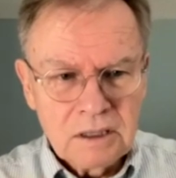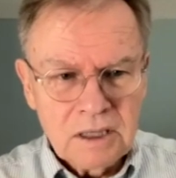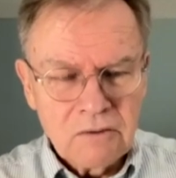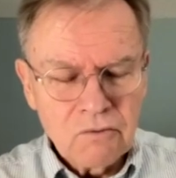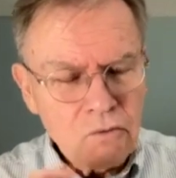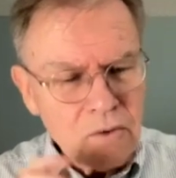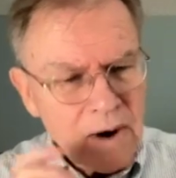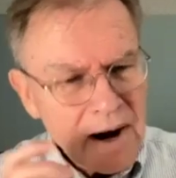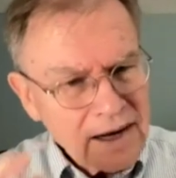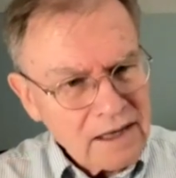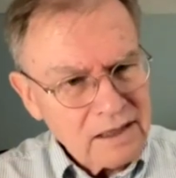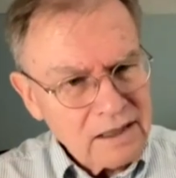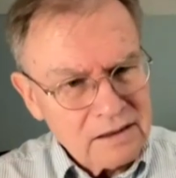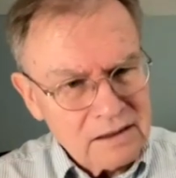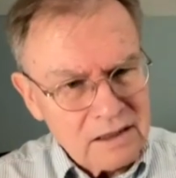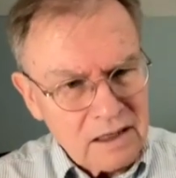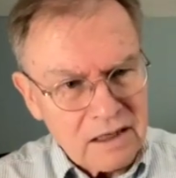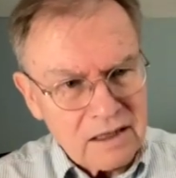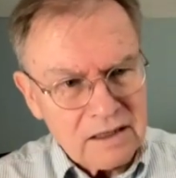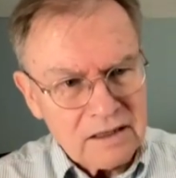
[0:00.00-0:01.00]

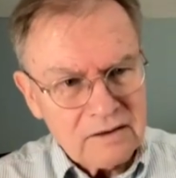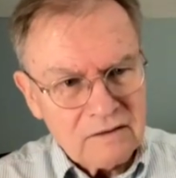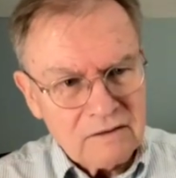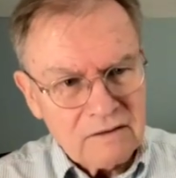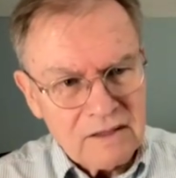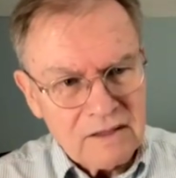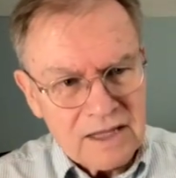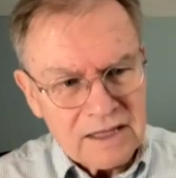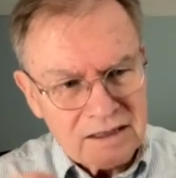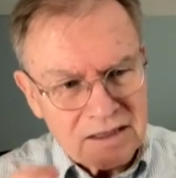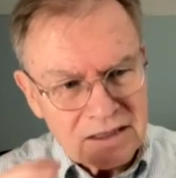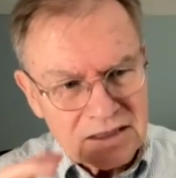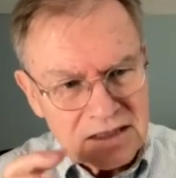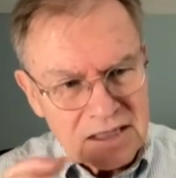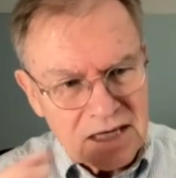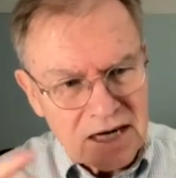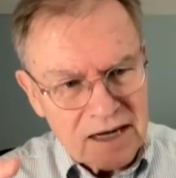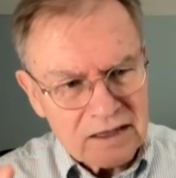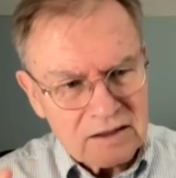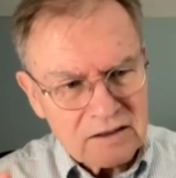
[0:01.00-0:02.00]
recognize that the
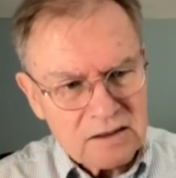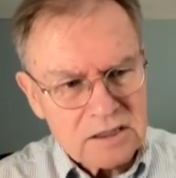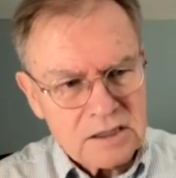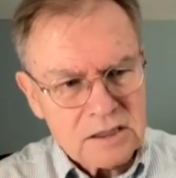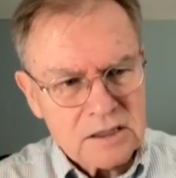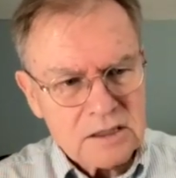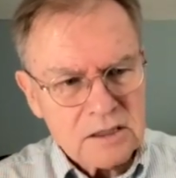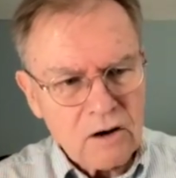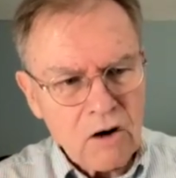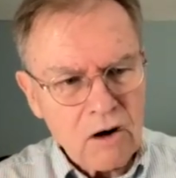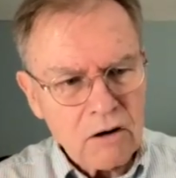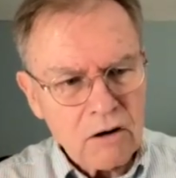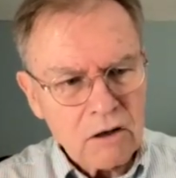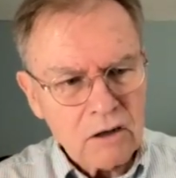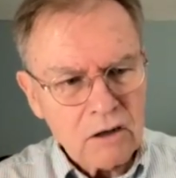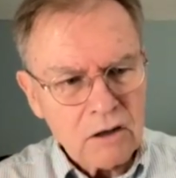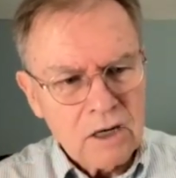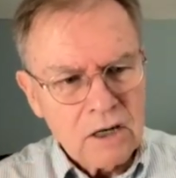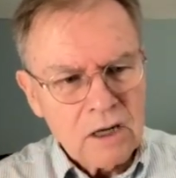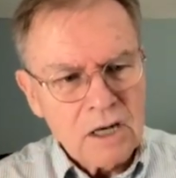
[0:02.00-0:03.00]
texts
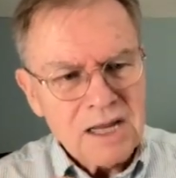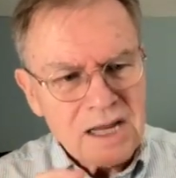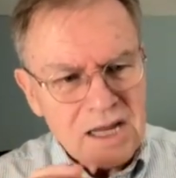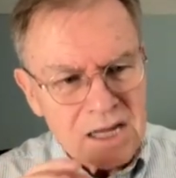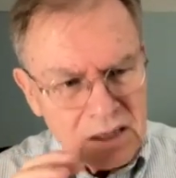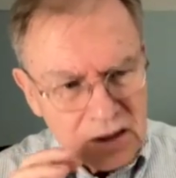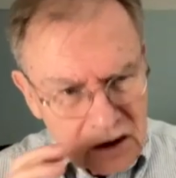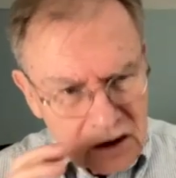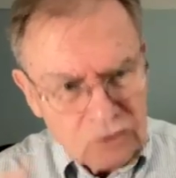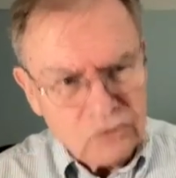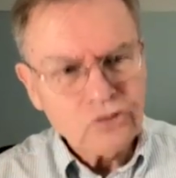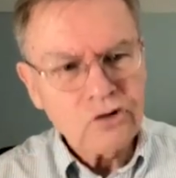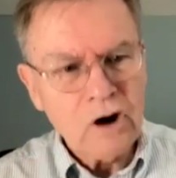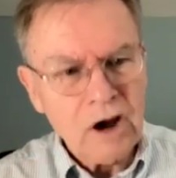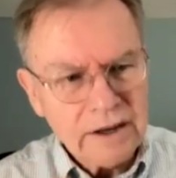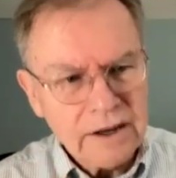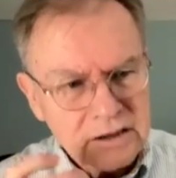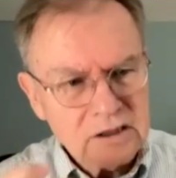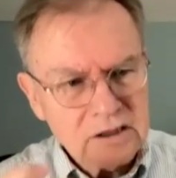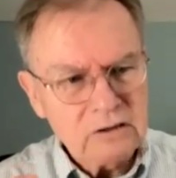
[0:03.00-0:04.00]
are
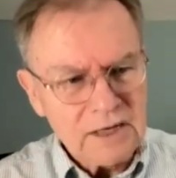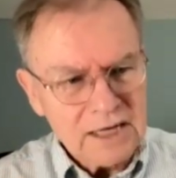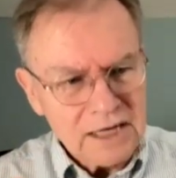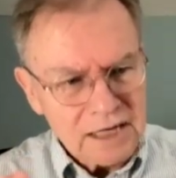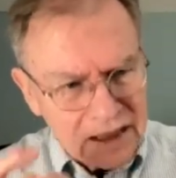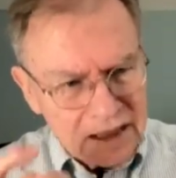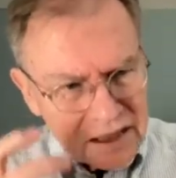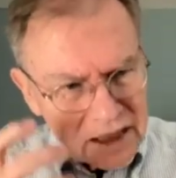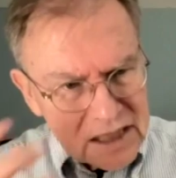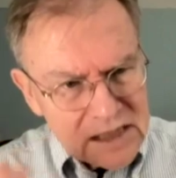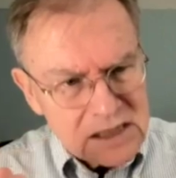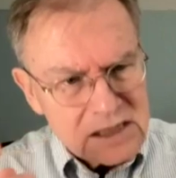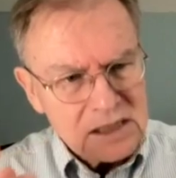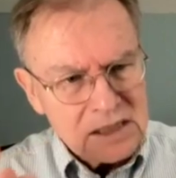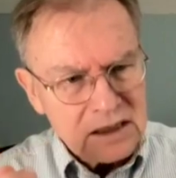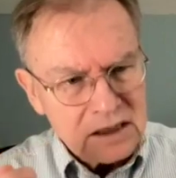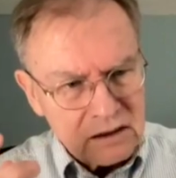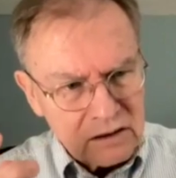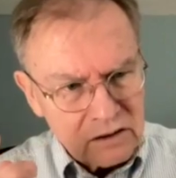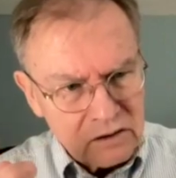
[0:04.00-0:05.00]
trying to
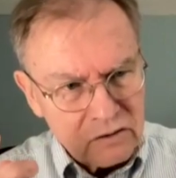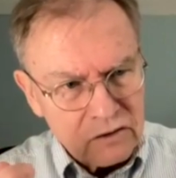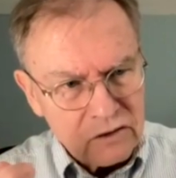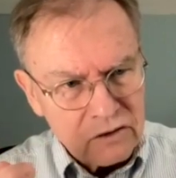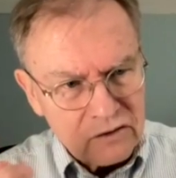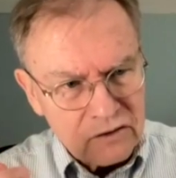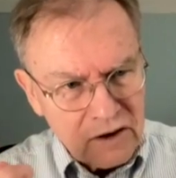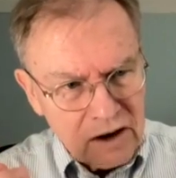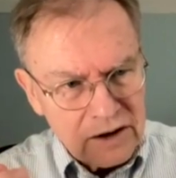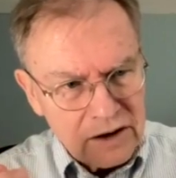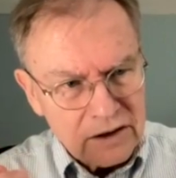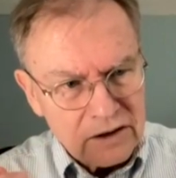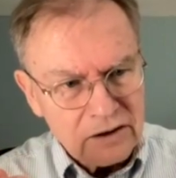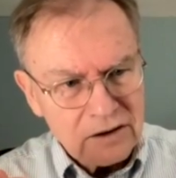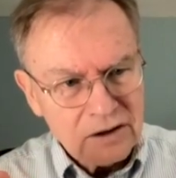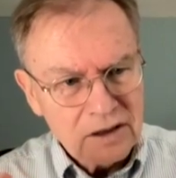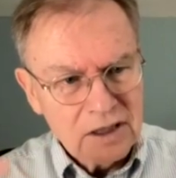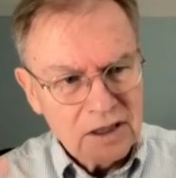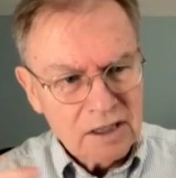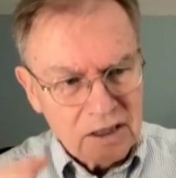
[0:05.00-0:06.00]
elicit your
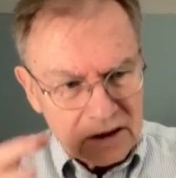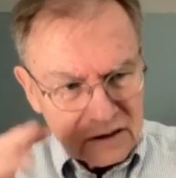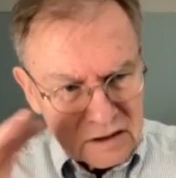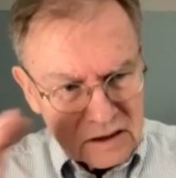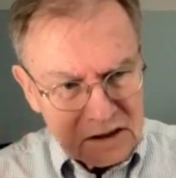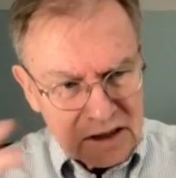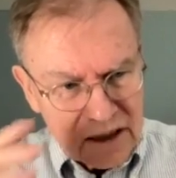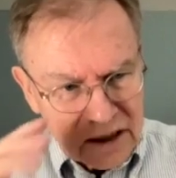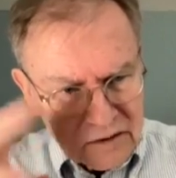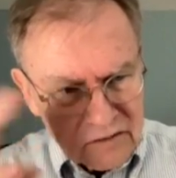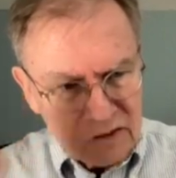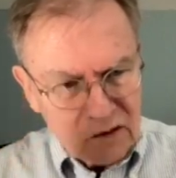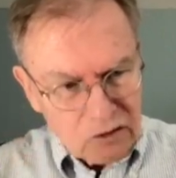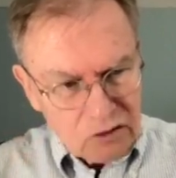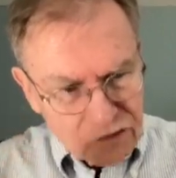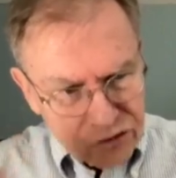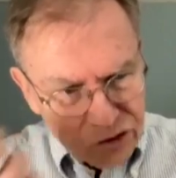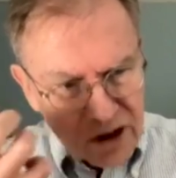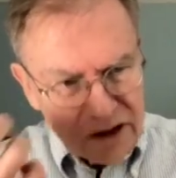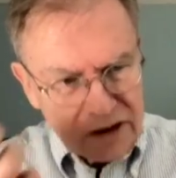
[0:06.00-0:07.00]
desire. The texts are
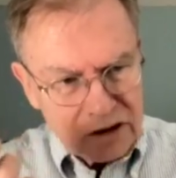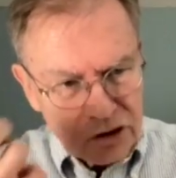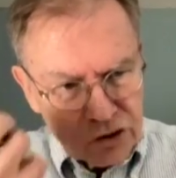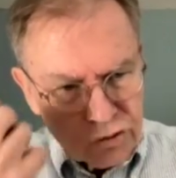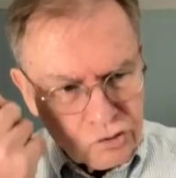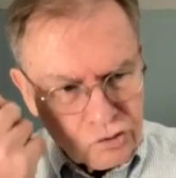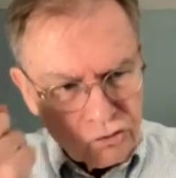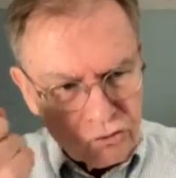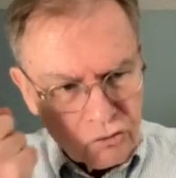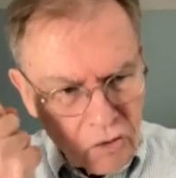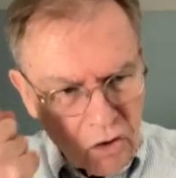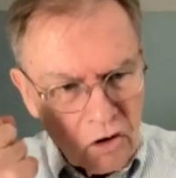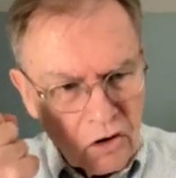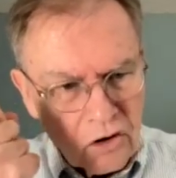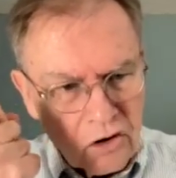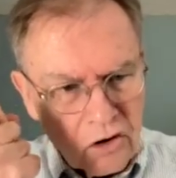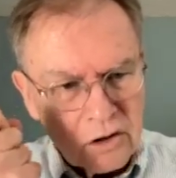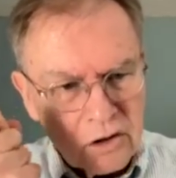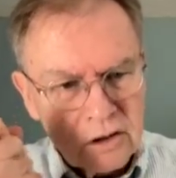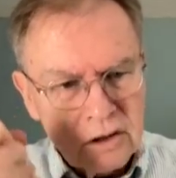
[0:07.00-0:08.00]
trying to
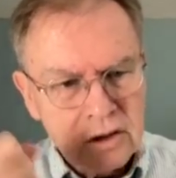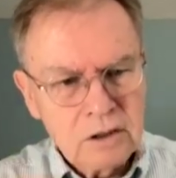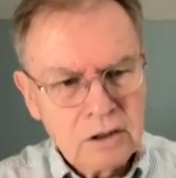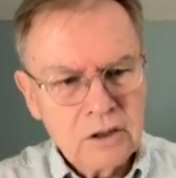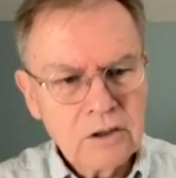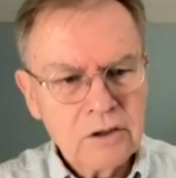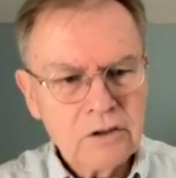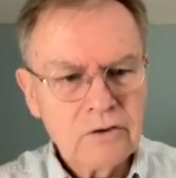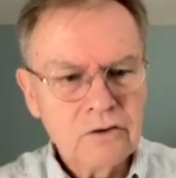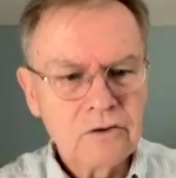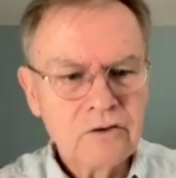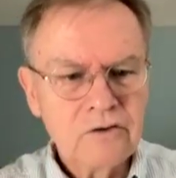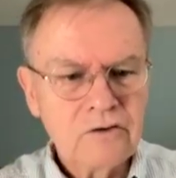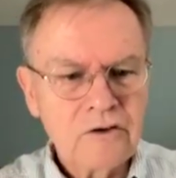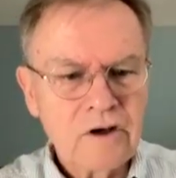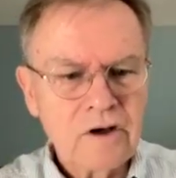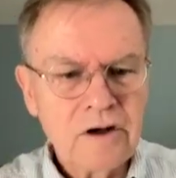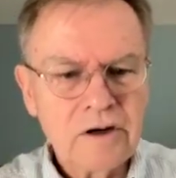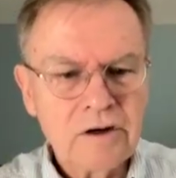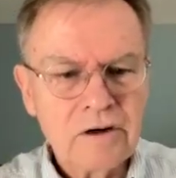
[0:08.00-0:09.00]
draw your
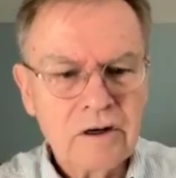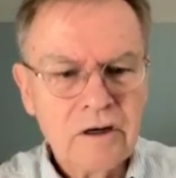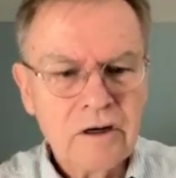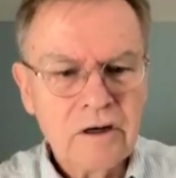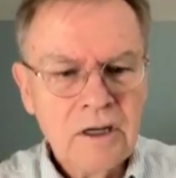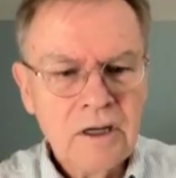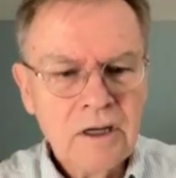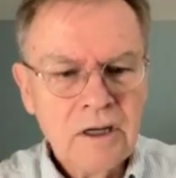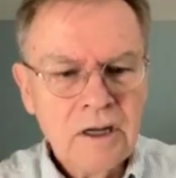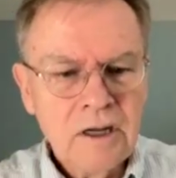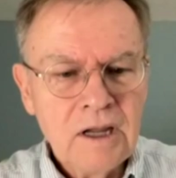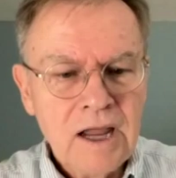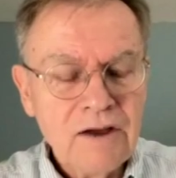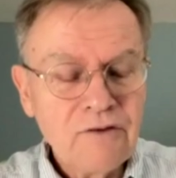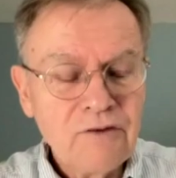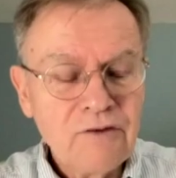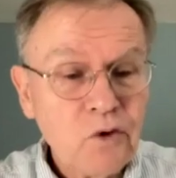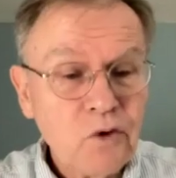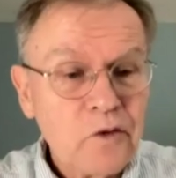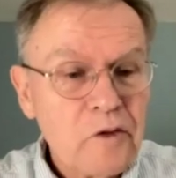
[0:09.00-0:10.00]
desire.
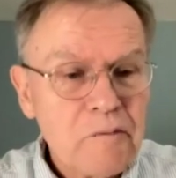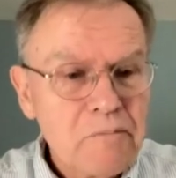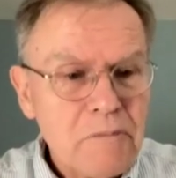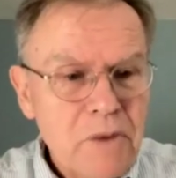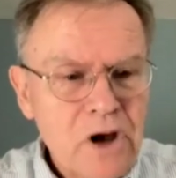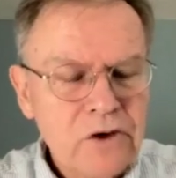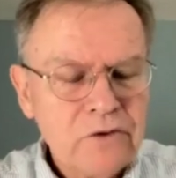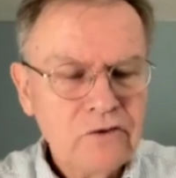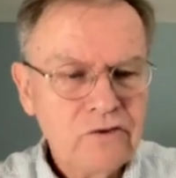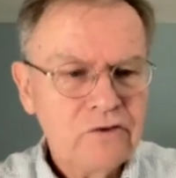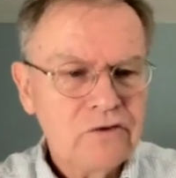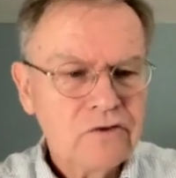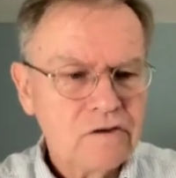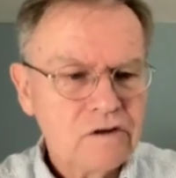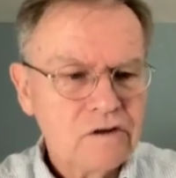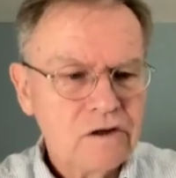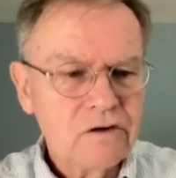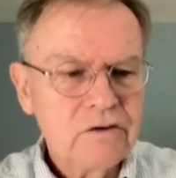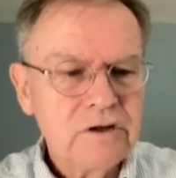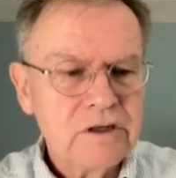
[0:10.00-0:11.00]
And for the most
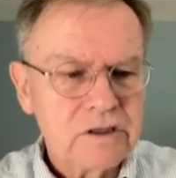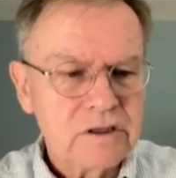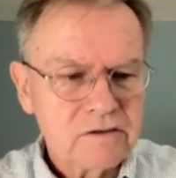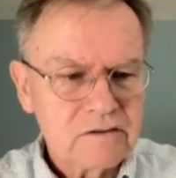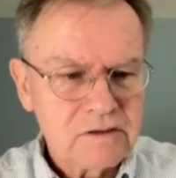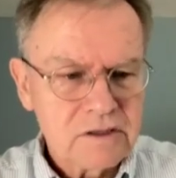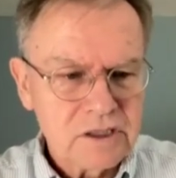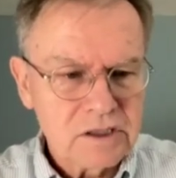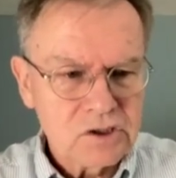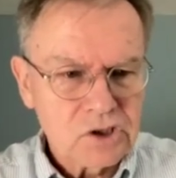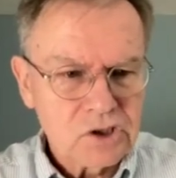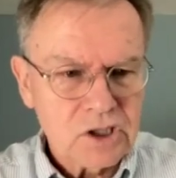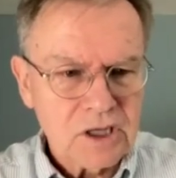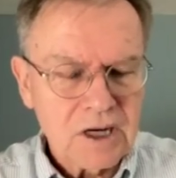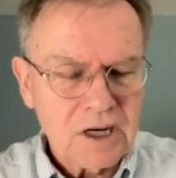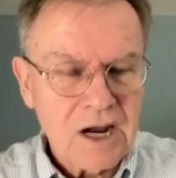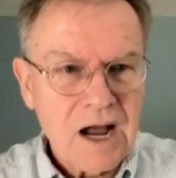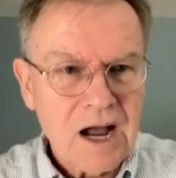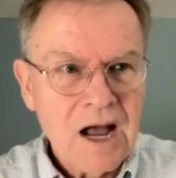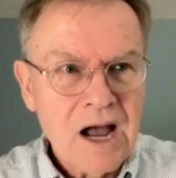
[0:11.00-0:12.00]
serious
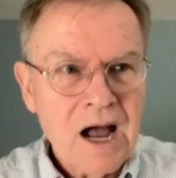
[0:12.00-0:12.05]
teaching,